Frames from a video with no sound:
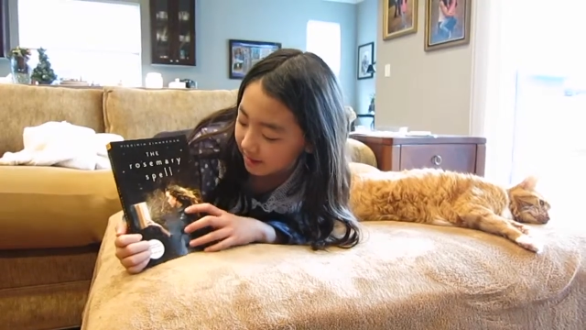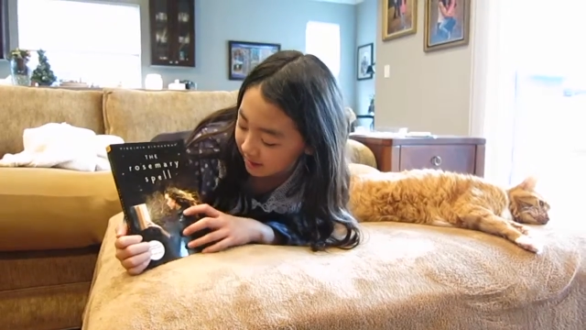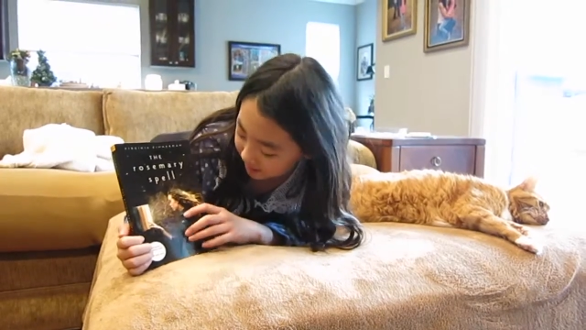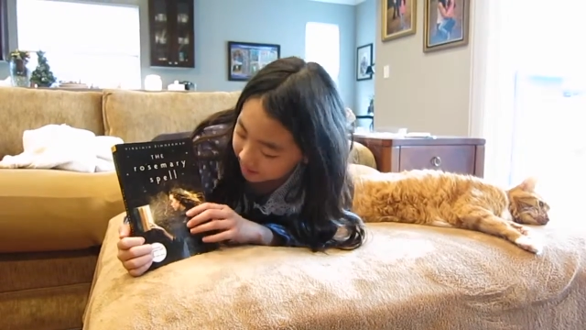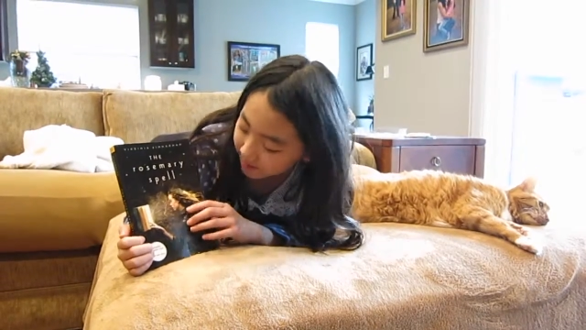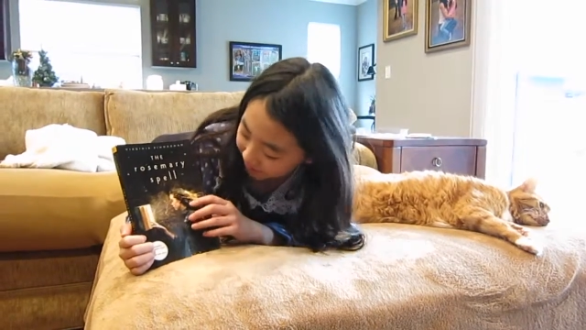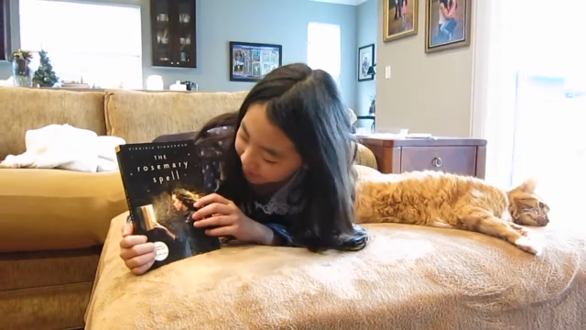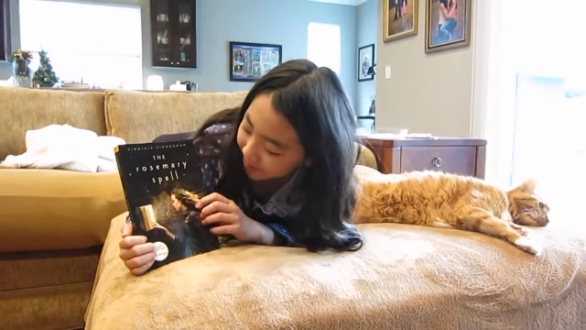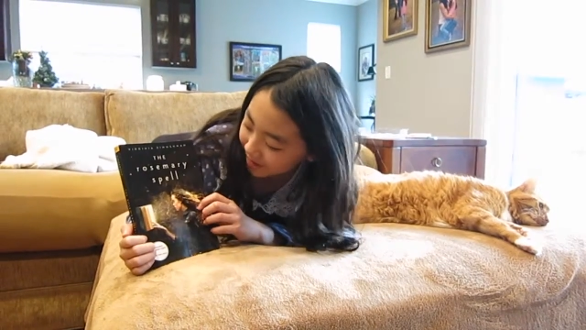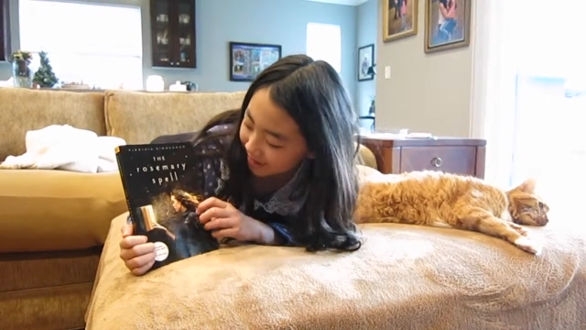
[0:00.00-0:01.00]

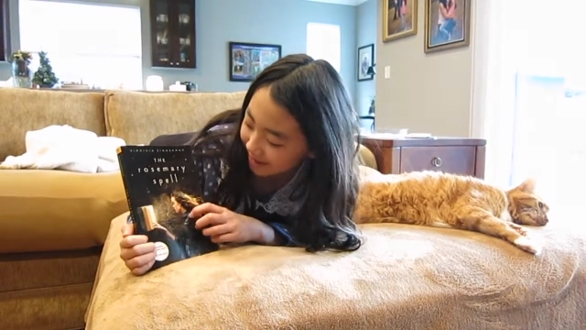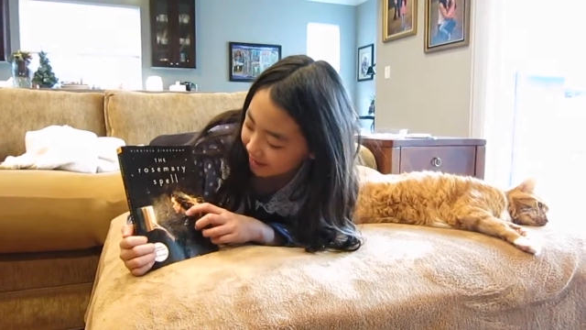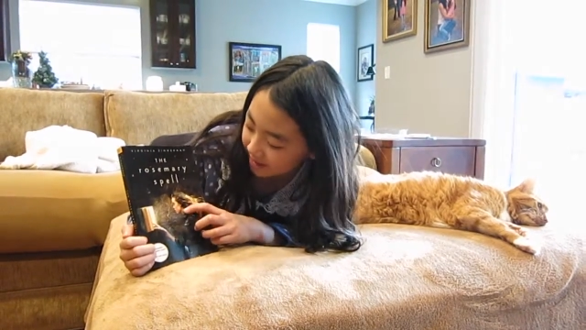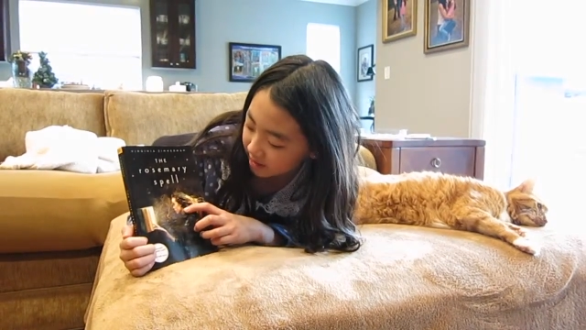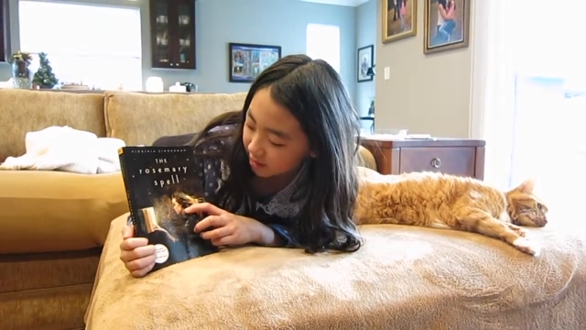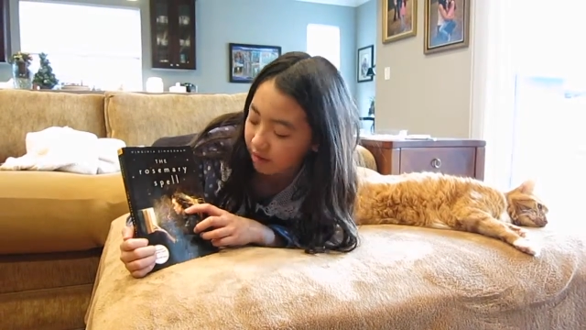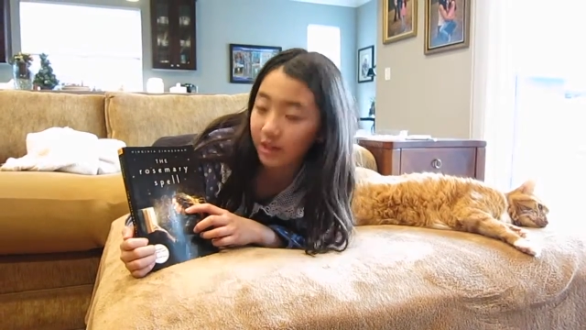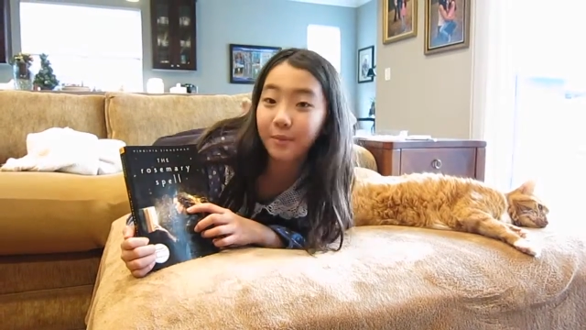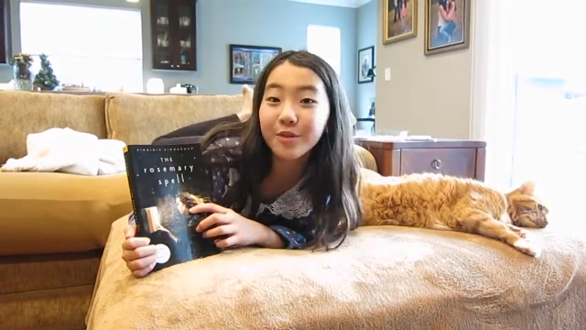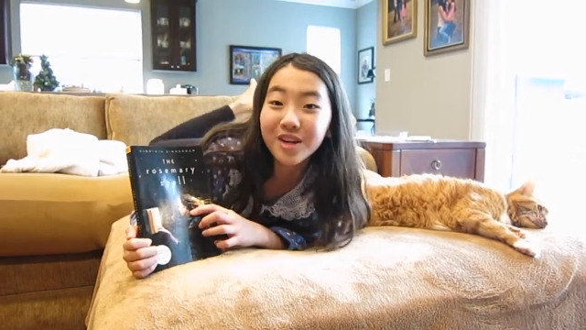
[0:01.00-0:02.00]
a girl
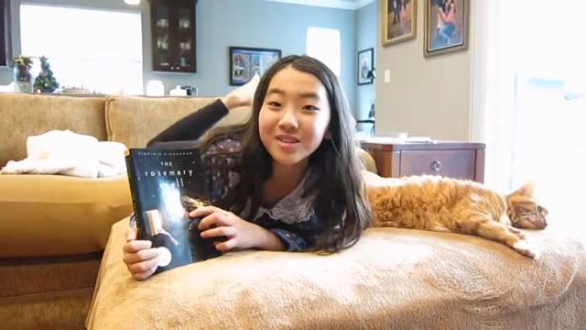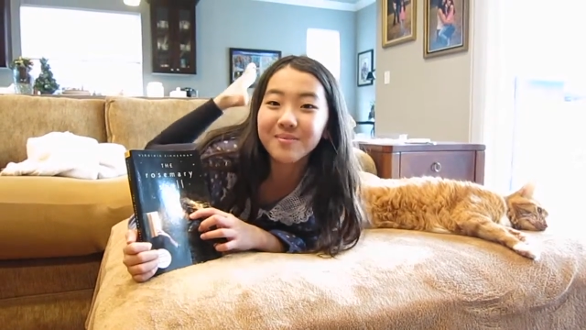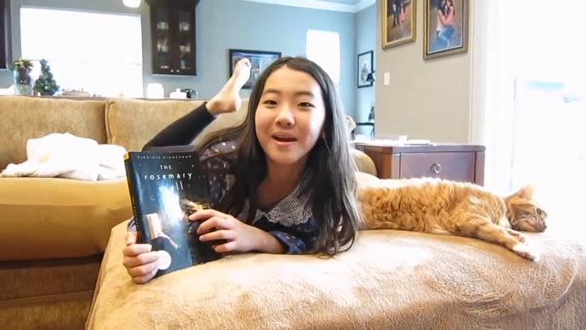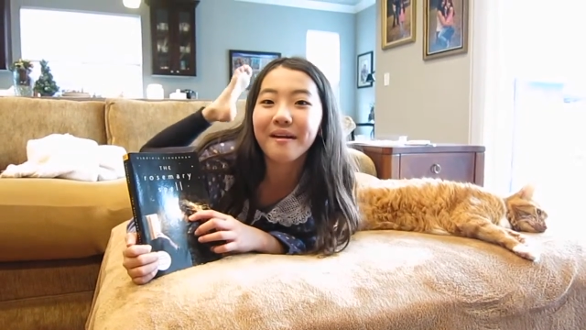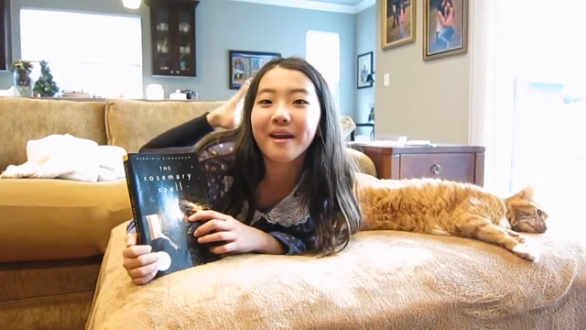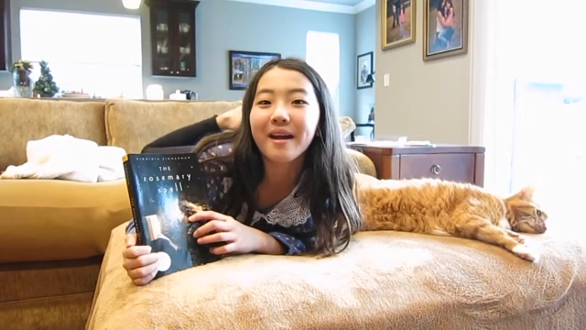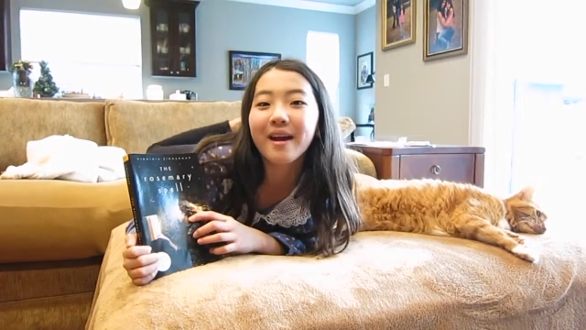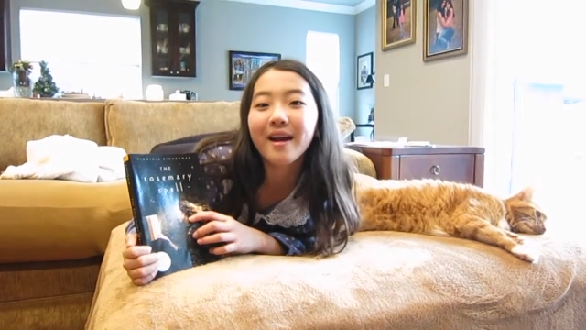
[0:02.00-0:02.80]
named Rosemary